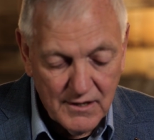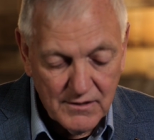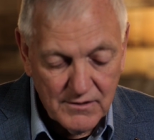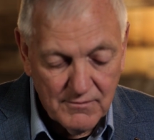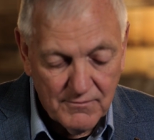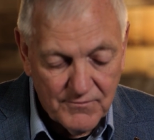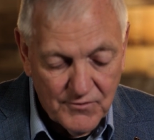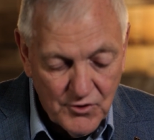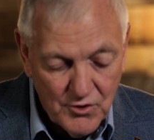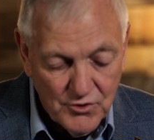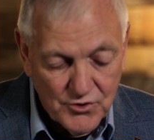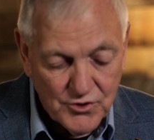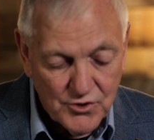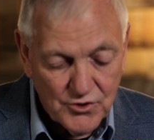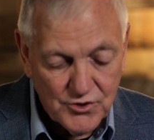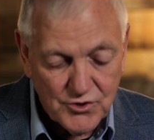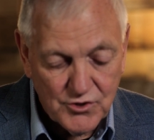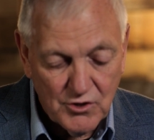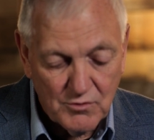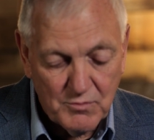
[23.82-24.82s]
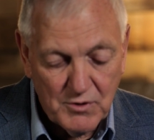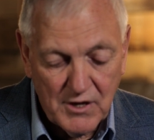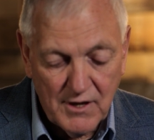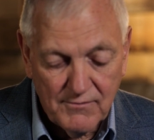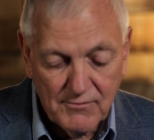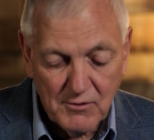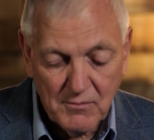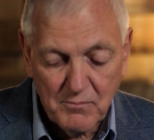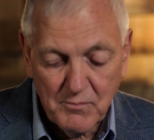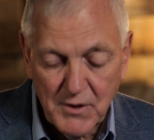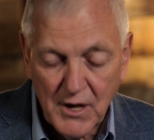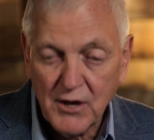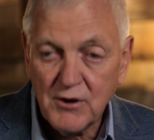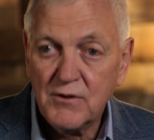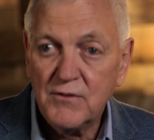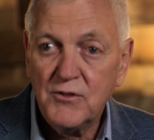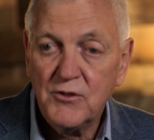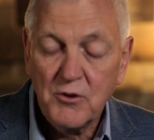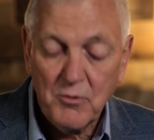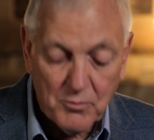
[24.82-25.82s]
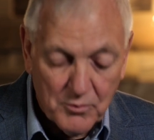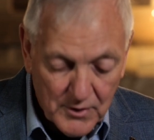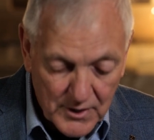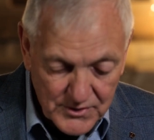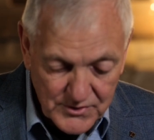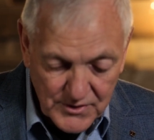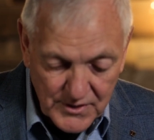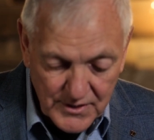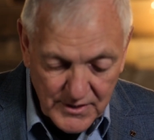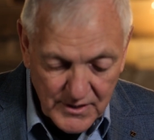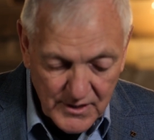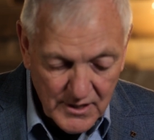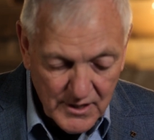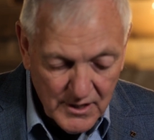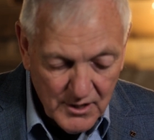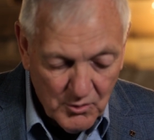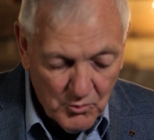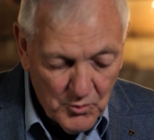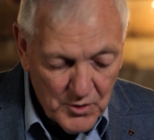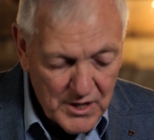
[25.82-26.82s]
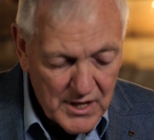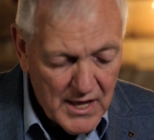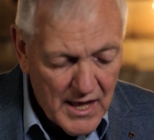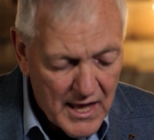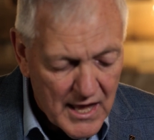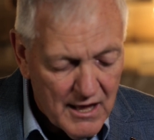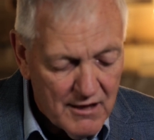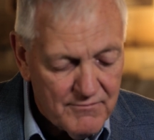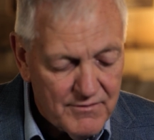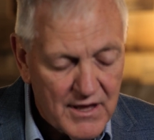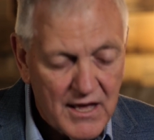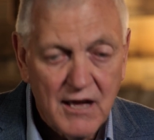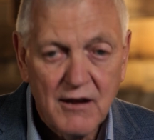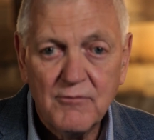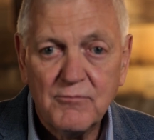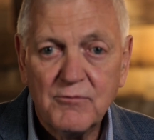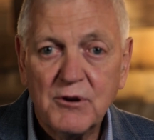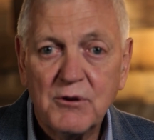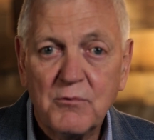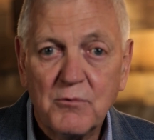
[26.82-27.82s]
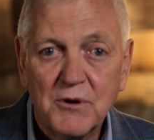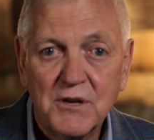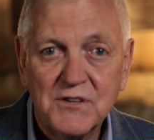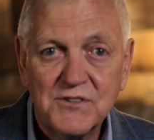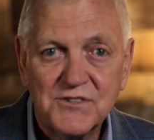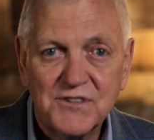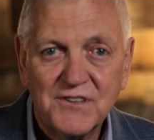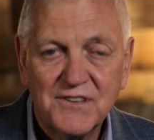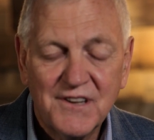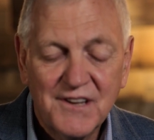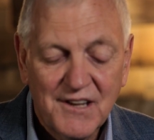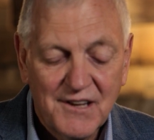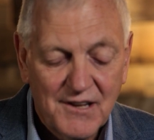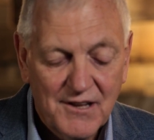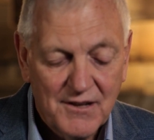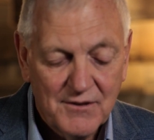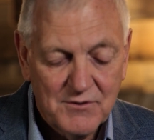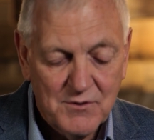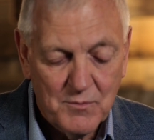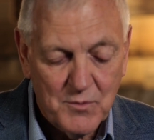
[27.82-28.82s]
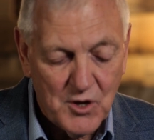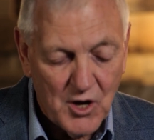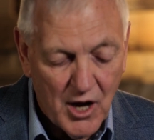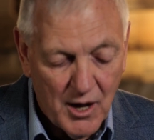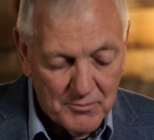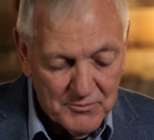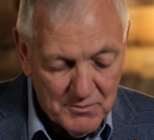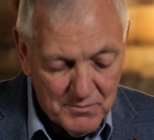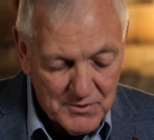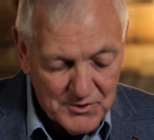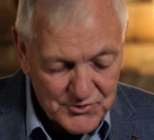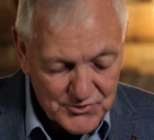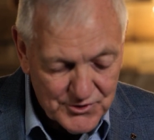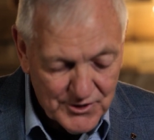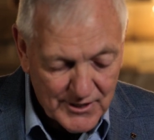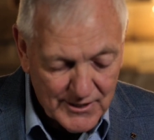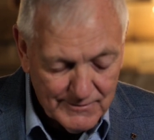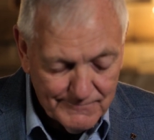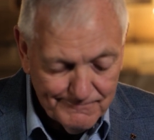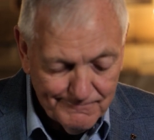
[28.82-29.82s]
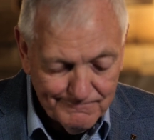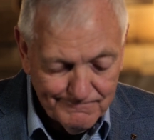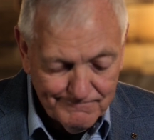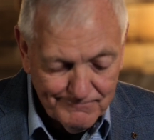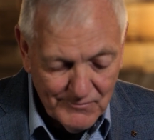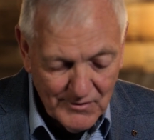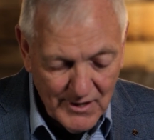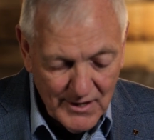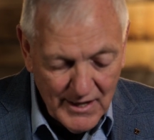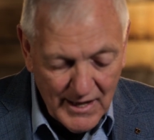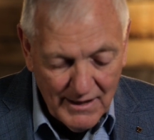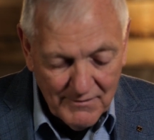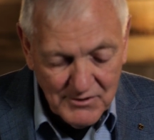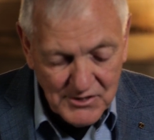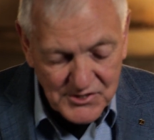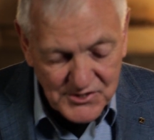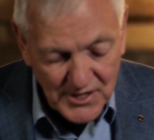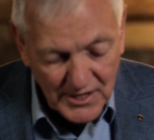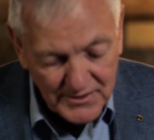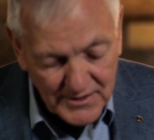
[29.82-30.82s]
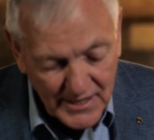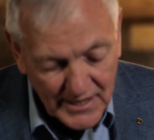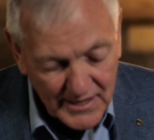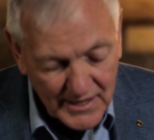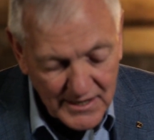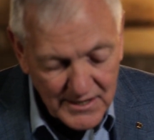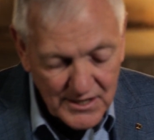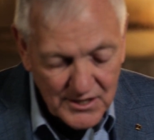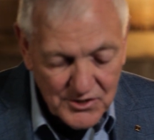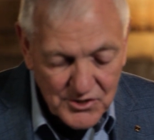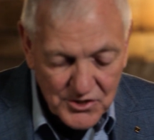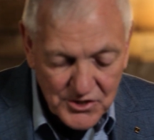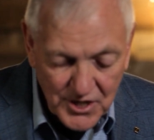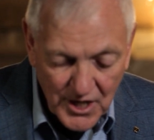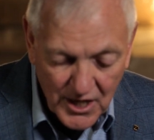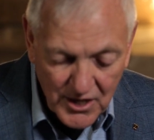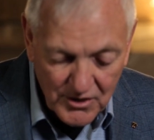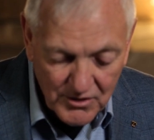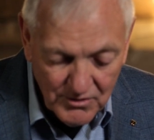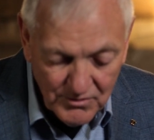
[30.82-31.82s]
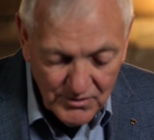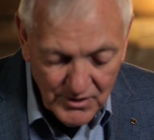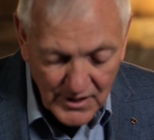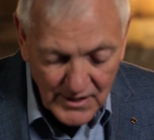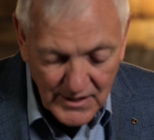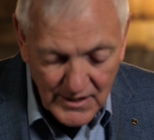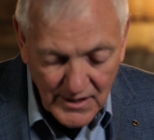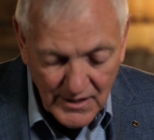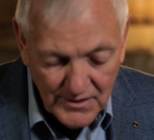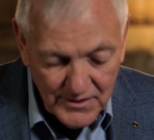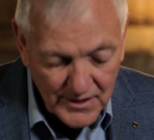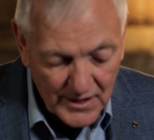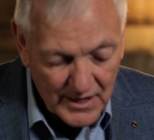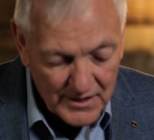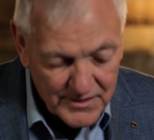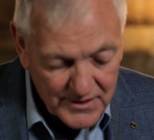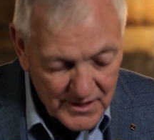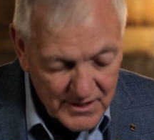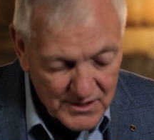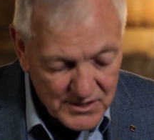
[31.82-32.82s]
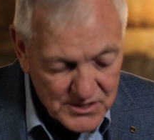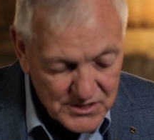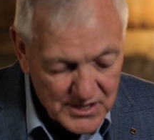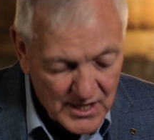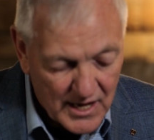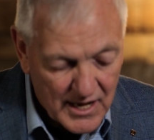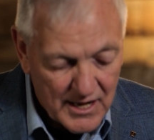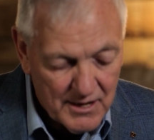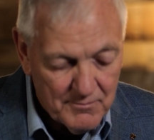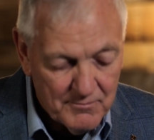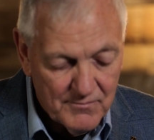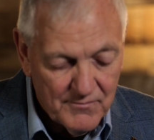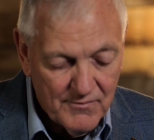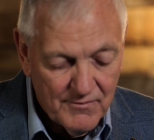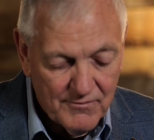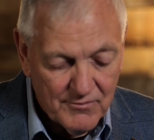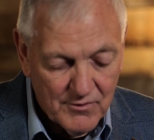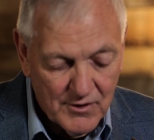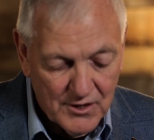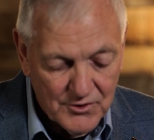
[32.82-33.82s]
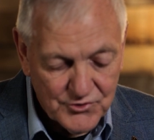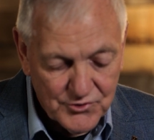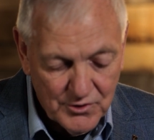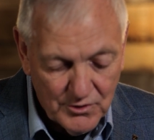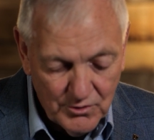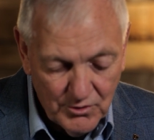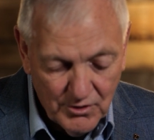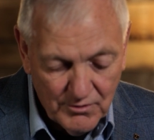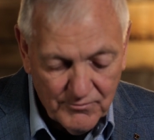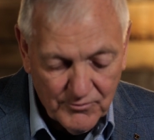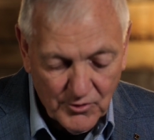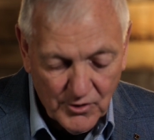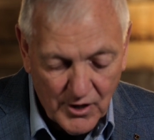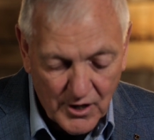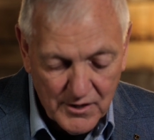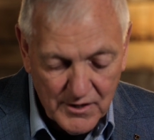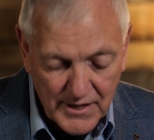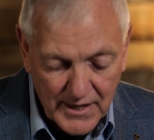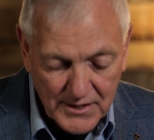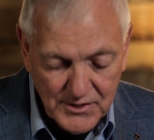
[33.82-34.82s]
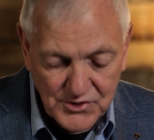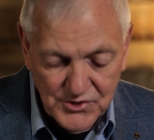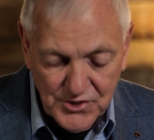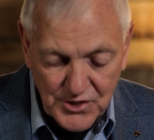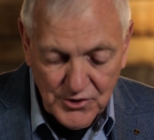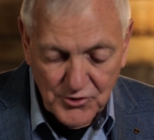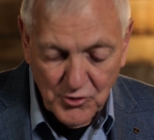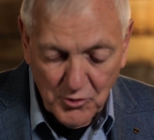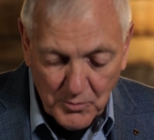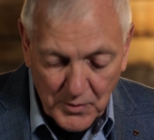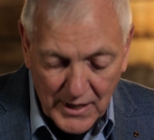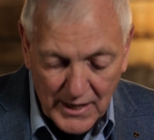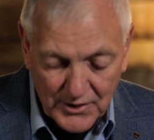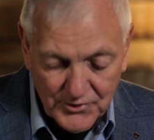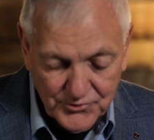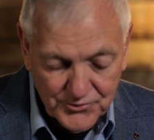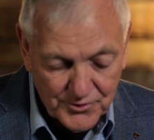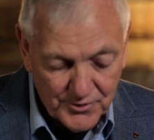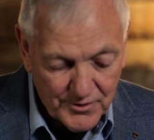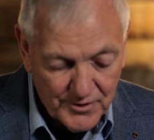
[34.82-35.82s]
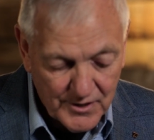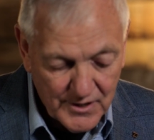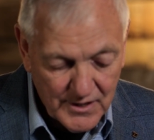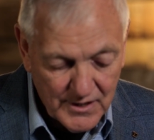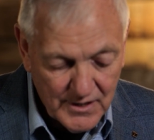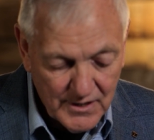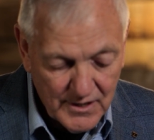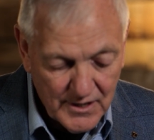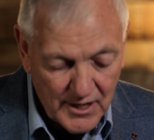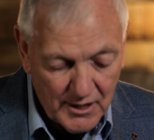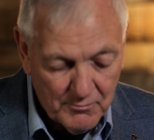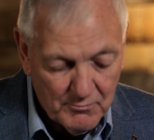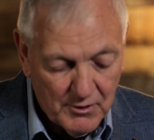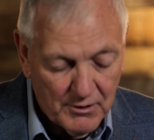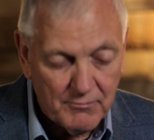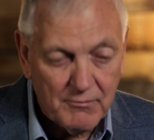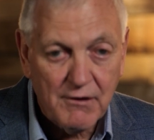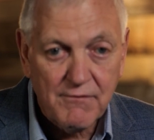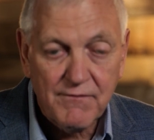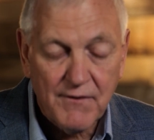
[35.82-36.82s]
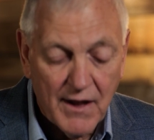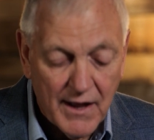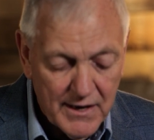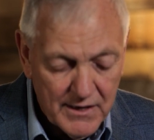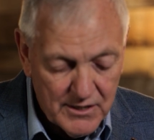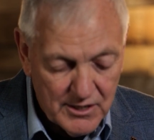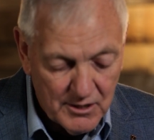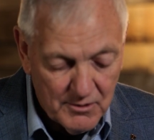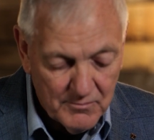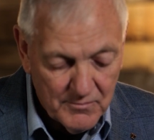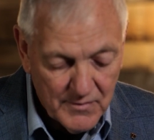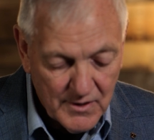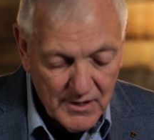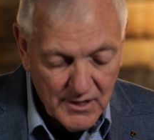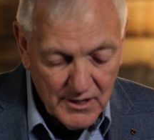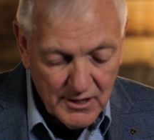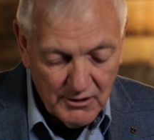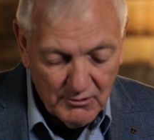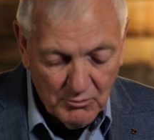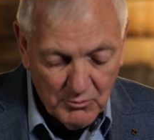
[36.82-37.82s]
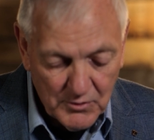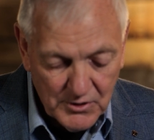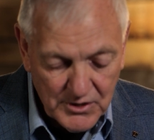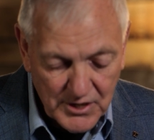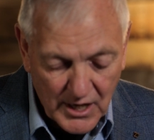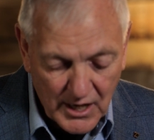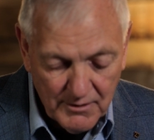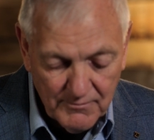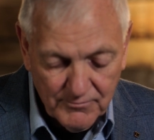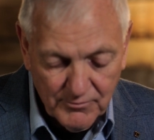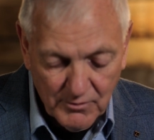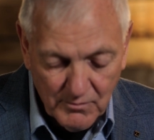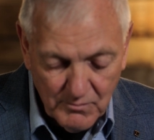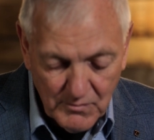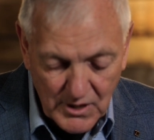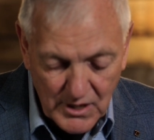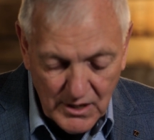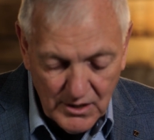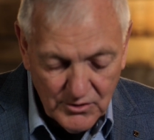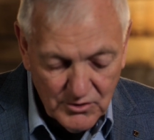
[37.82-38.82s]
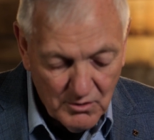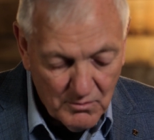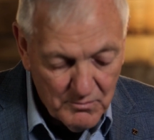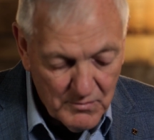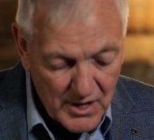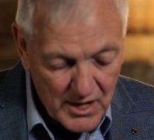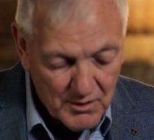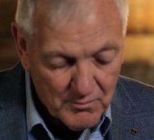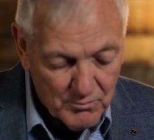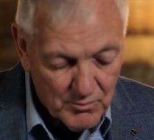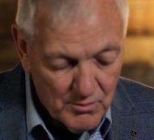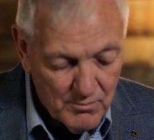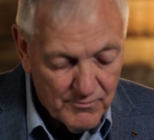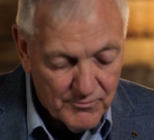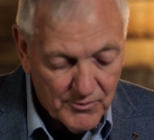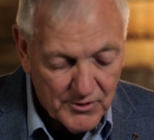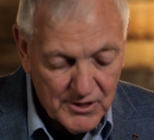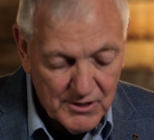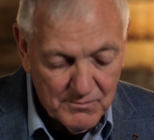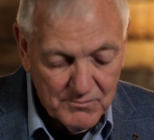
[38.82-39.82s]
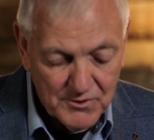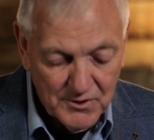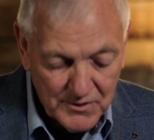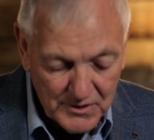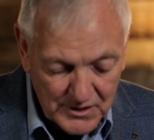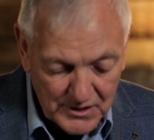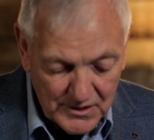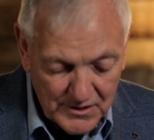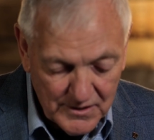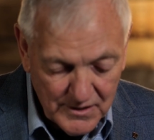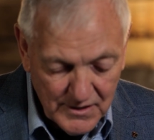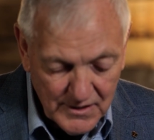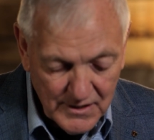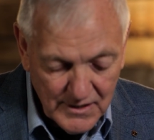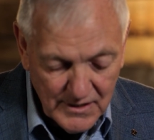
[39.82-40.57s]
The future should be even better than the present. We have every reason to be optimistic. Having said that, I need to tell you that I think it's time for us to look for our next senior pastor. And when we find him, it will be time for me to make room for him to lead.